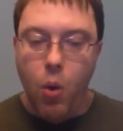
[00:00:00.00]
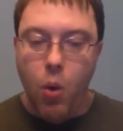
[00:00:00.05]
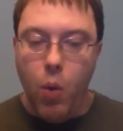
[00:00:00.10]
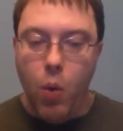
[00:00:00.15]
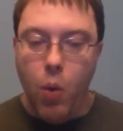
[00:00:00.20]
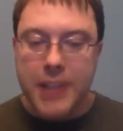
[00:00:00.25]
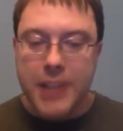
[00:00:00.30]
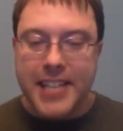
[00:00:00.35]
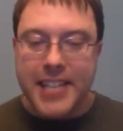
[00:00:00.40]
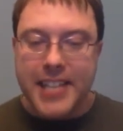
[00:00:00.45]

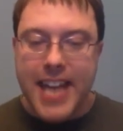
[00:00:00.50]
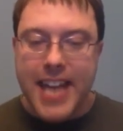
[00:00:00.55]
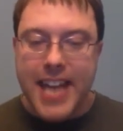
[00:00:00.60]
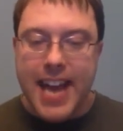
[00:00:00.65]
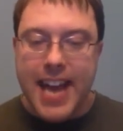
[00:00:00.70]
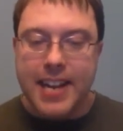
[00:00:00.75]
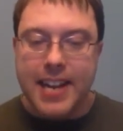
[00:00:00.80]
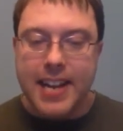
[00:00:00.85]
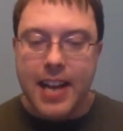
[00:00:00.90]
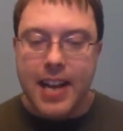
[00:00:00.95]
Once
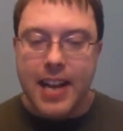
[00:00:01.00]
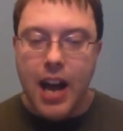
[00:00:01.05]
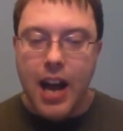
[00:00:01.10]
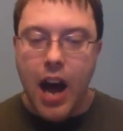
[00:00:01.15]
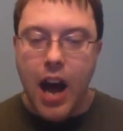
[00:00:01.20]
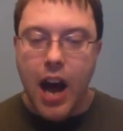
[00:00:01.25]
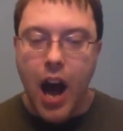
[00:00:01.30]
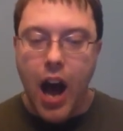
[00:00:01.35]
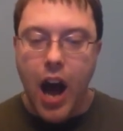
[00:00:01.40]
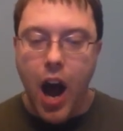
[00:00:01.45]
again,
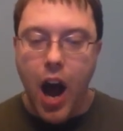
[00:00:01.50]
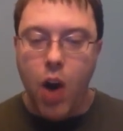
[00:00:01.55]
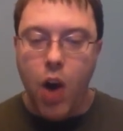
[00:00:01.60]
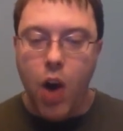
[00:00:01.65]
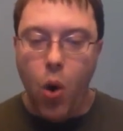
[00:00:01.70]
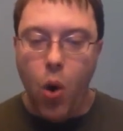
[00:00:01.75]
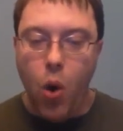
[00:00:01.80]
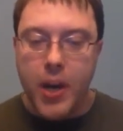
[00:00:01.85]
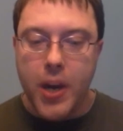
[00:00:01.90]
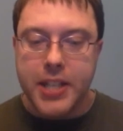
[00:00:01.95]

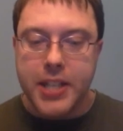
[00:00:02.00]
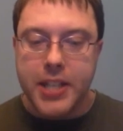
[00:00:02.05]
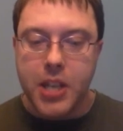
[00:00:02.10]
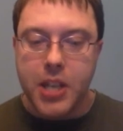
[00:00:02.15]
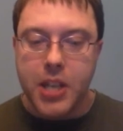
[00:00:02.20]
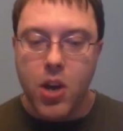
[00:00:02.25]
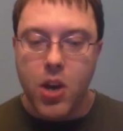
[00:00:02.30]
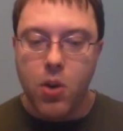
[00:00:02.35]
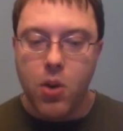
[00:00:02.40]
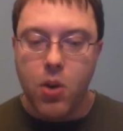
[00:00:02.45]
according
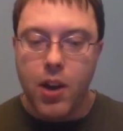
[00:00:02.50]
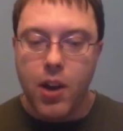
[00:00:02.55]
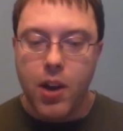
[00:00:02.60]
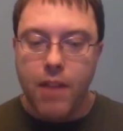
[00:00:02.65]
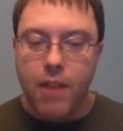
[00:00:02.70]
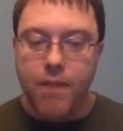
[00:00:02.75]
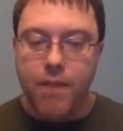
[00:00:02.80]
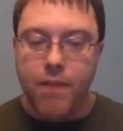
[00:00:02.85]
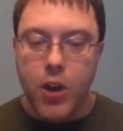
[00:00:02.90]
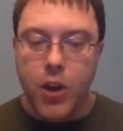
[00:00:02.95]
to
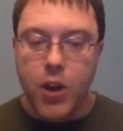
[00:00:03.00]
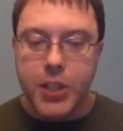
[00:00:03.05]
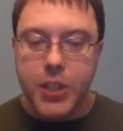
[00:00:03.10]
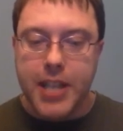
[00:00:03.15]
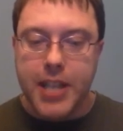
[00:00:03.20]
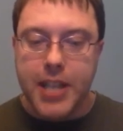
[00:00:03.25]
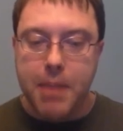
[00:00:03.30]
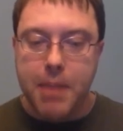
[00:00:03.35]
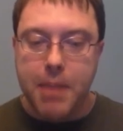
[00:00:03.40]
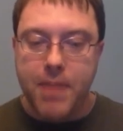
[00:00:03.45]
1
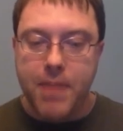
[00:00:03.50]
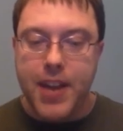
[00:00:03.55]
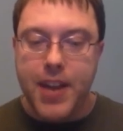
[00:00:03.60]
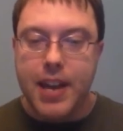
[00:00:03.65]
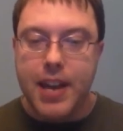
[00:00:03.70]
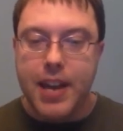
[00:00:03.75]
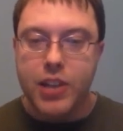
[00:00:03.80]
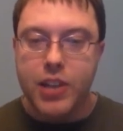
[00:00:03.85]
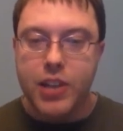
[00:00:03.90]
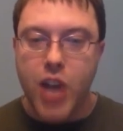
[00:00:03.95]

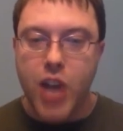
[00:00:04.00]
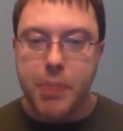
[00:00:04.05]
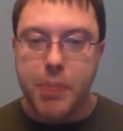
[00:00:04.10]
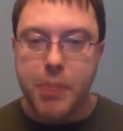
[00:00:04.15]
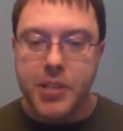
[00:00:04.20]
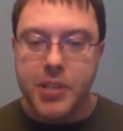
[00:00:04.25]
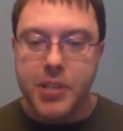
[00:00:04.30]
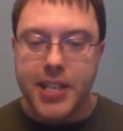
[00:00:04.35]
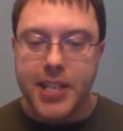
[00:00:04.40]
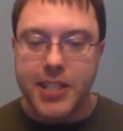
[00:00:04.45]
Timothy
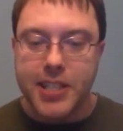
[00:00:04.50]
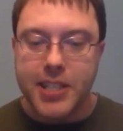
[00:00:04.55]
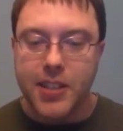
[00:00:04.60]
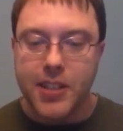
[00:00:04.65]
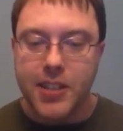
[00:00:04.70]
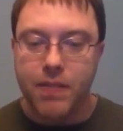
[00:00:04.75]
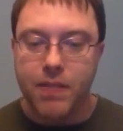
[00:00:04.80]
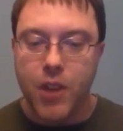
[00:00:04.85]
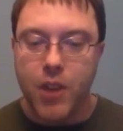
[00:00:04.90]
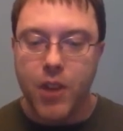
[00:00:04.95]
chapter 6,
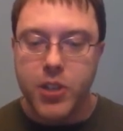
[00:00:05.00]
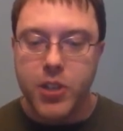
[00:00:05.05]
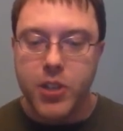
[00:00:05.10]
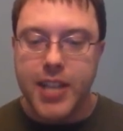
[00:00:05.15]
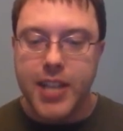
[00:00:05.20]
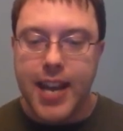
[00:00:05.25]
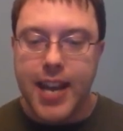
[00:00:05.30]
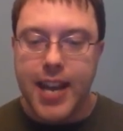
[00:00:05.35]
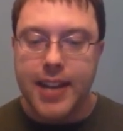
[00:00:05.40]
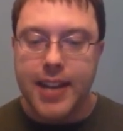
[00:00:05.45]
verse
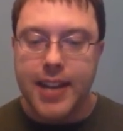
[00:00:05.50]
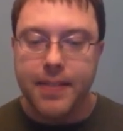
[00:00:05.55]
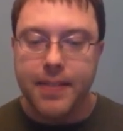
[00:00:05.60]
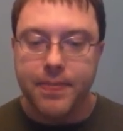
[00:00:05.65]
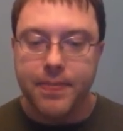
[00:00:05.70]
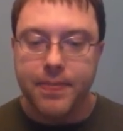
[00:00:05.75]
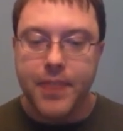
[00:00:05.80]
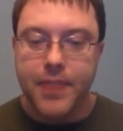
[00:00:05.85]
10,